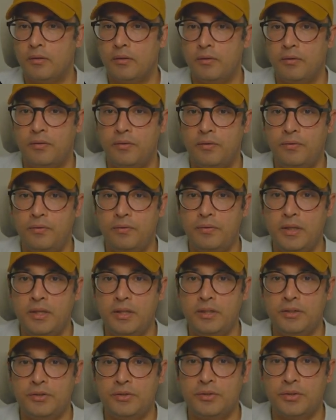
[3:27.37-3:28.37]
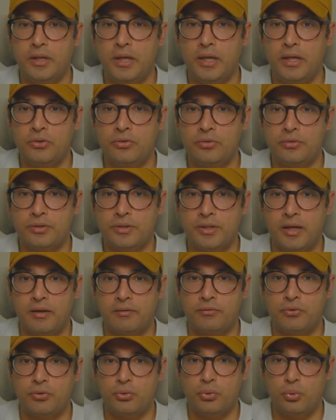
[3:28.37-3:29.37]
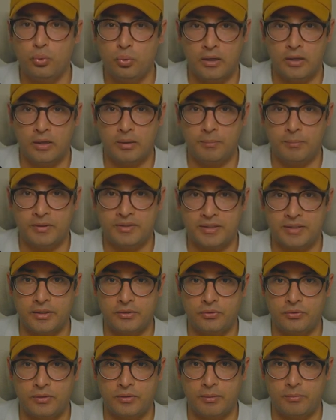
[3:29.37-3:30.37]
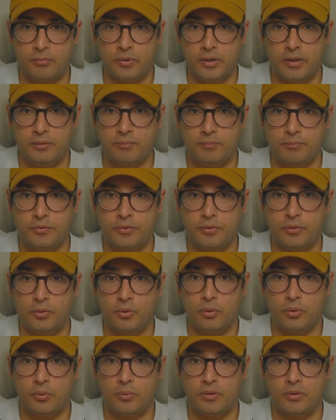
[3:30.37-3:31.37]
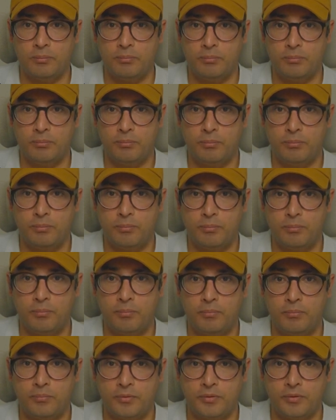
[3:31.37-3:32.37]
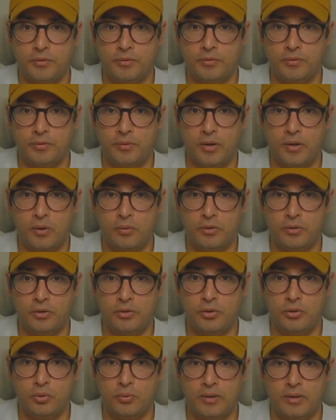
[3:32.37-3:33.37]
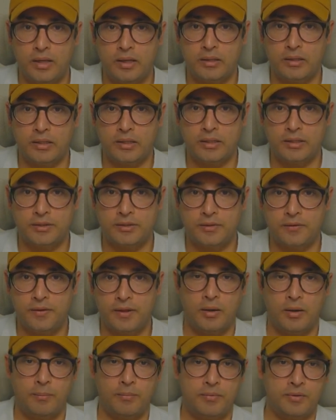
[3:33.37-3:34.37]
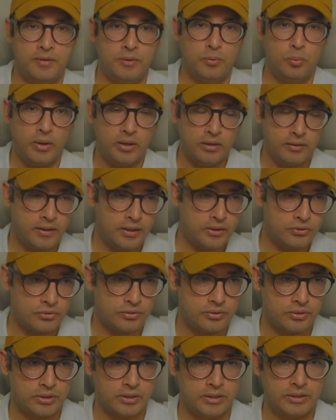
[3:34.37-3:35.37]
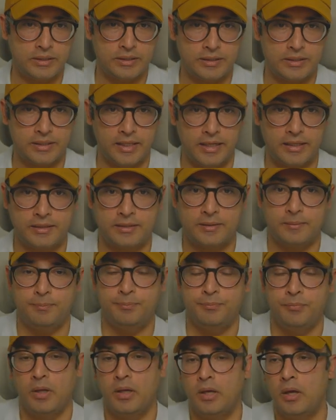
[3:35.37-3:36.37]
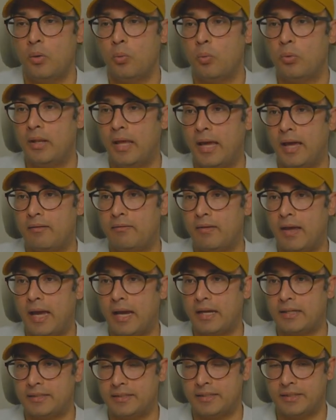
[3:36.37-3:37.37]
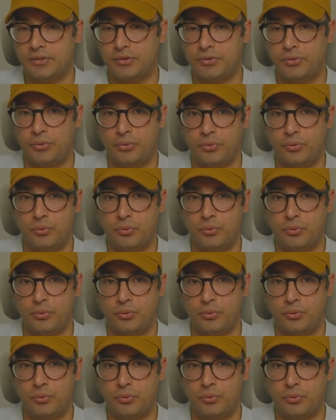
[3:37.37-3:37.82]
these agents have tools assigned to them, right? So how do they do that is that the wealth agent in this case will have access to